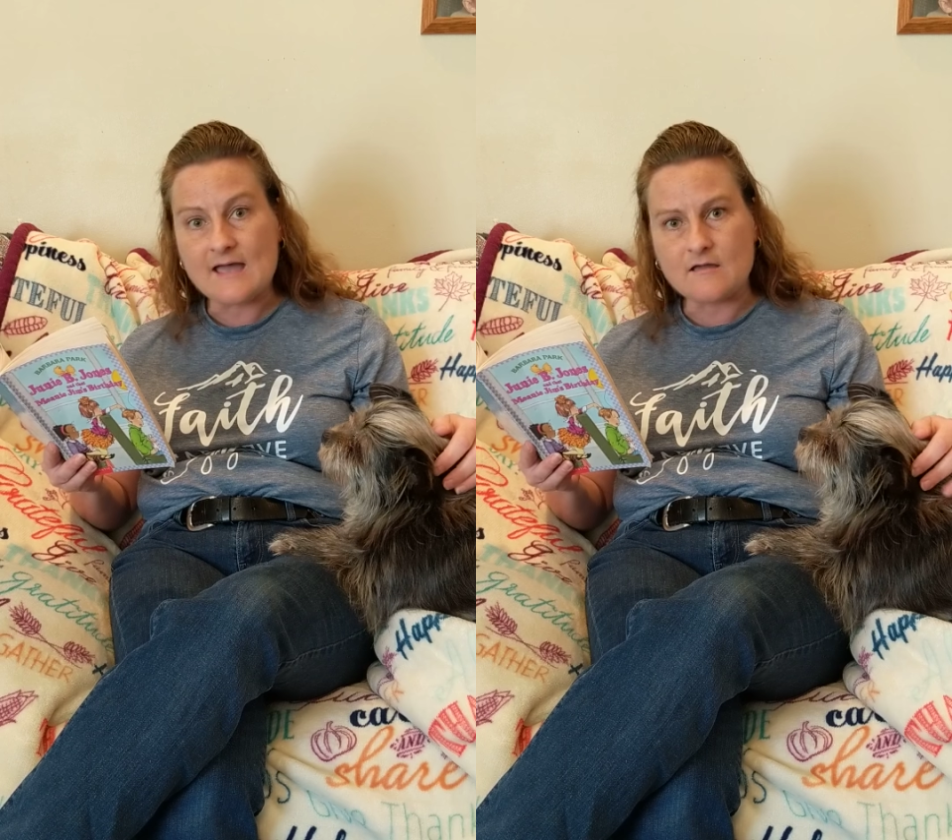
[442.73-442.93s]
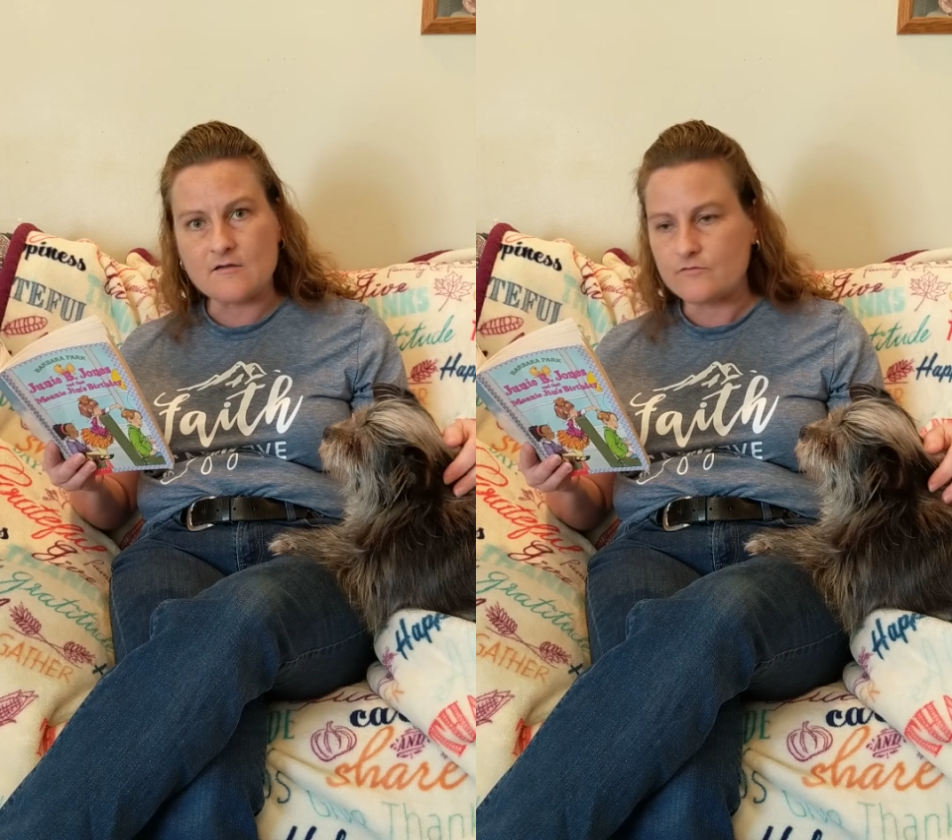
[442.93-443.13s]

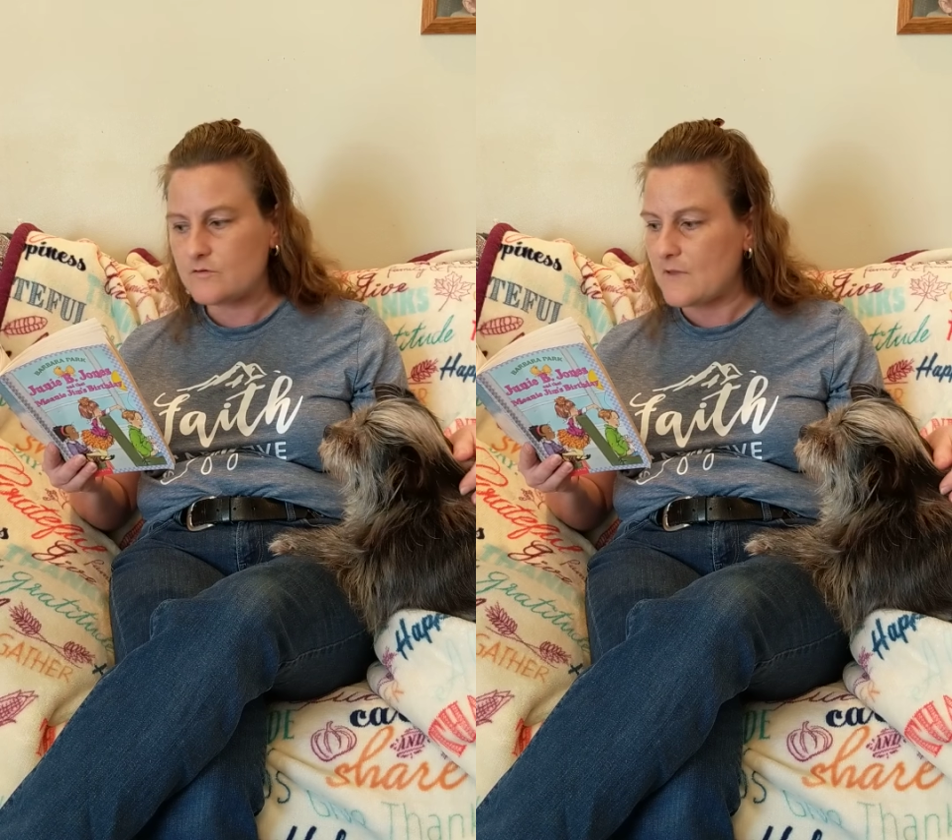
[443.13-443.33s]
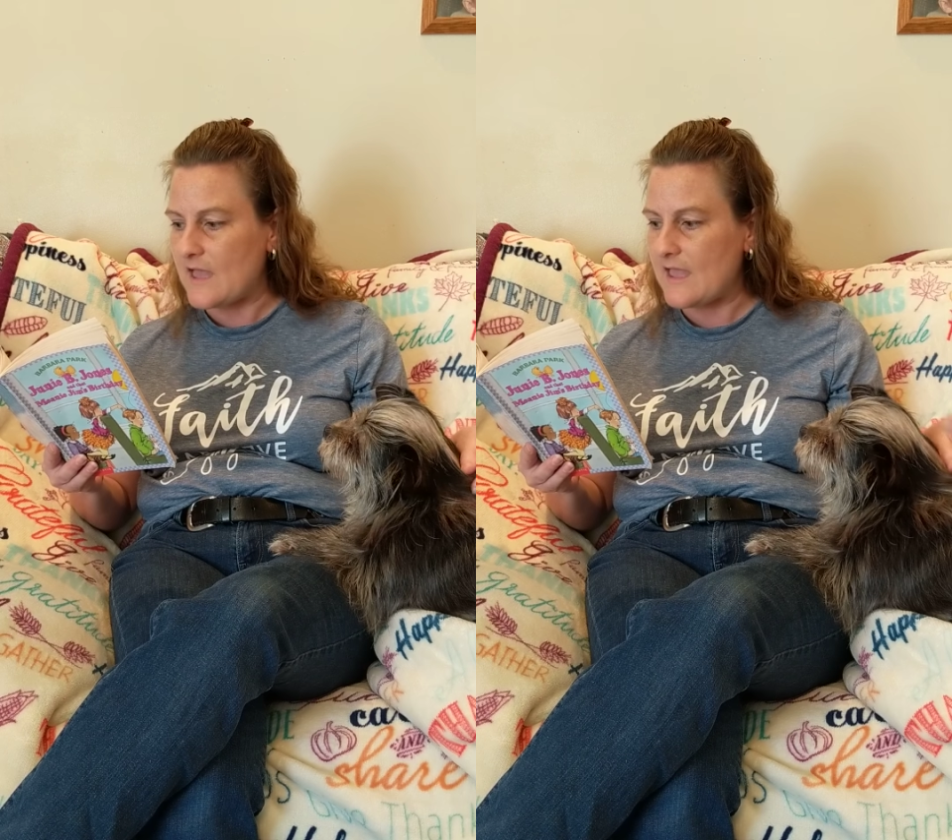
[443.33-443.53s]
I
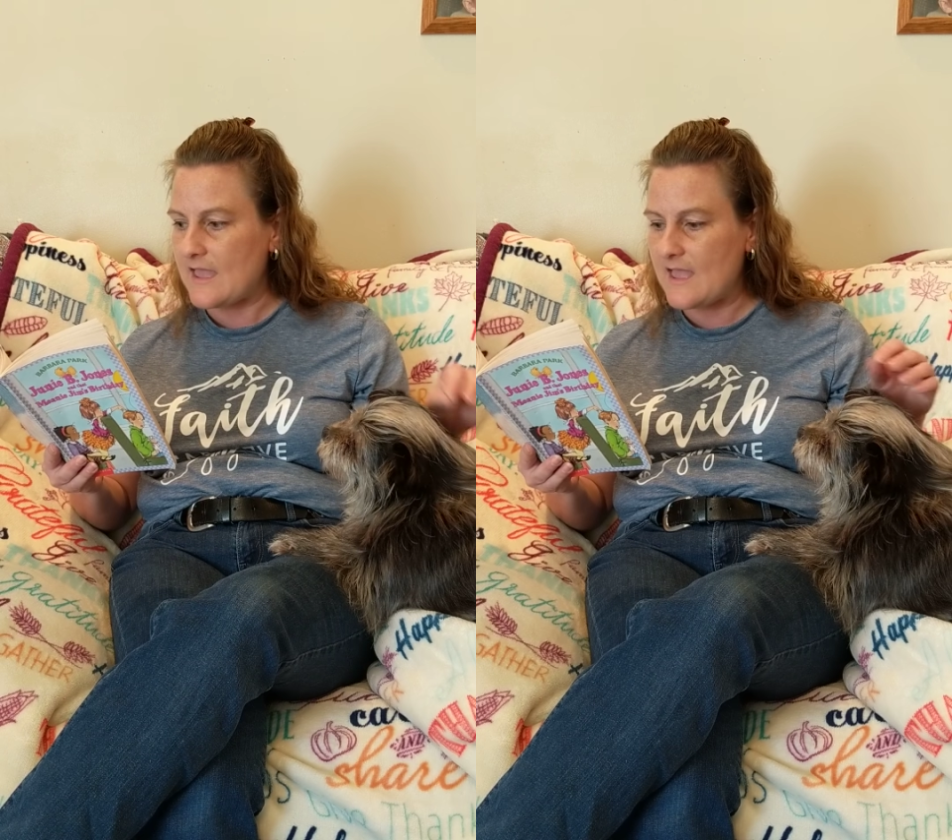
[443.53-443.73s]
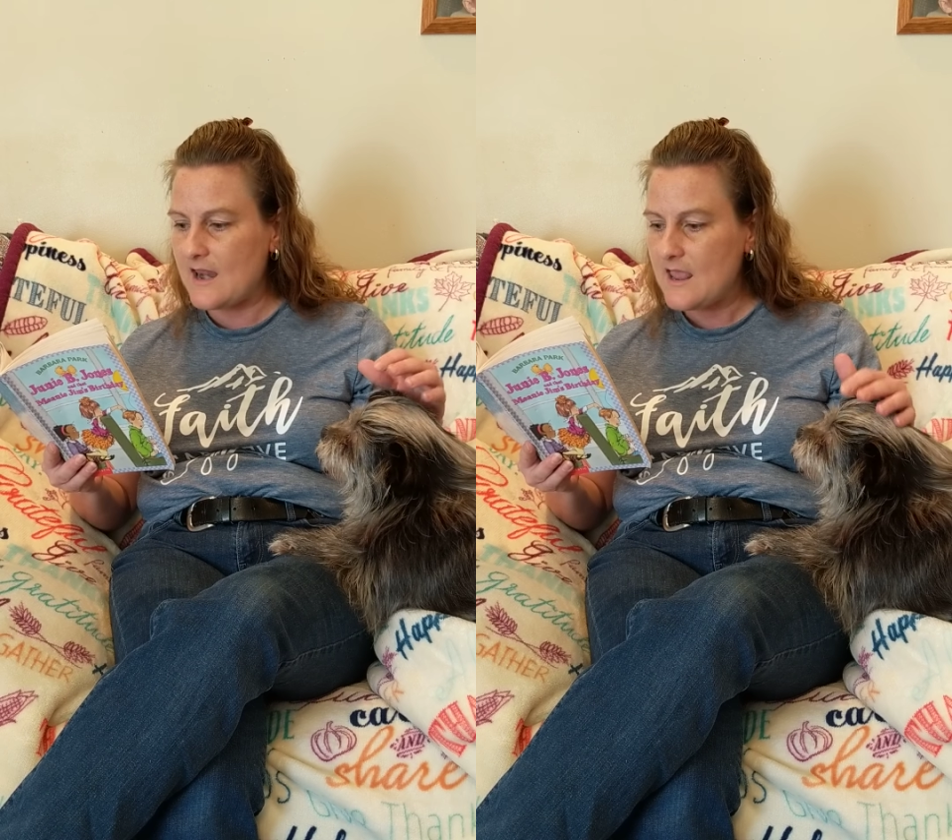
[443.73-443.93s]
covered my
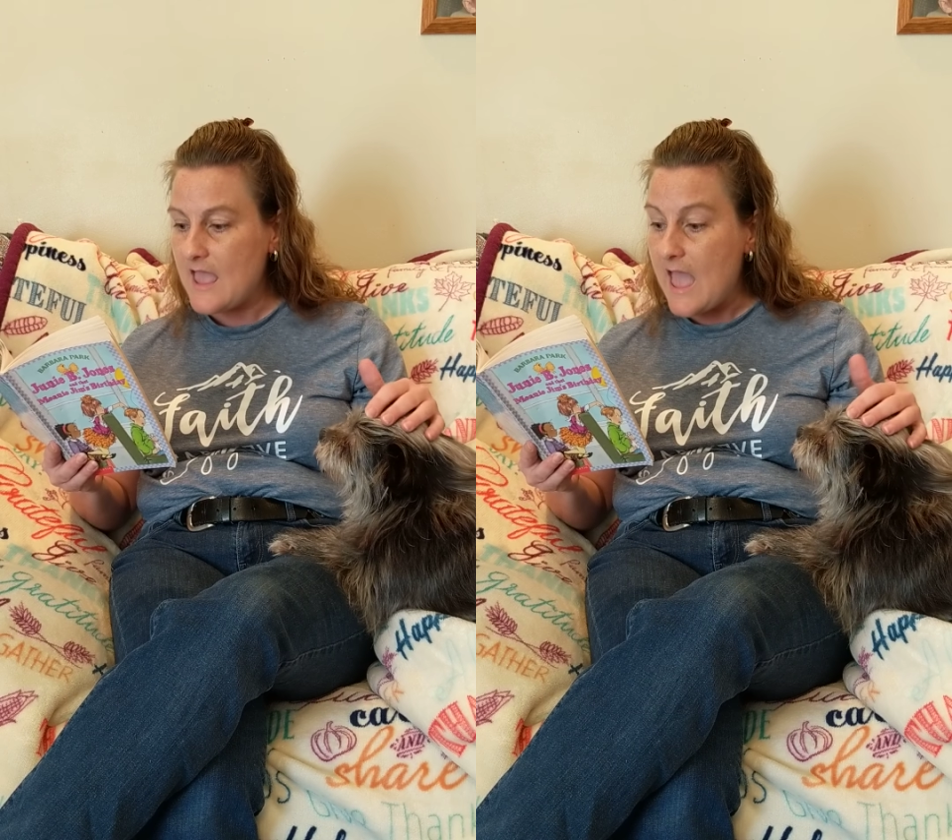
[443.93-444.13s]
head,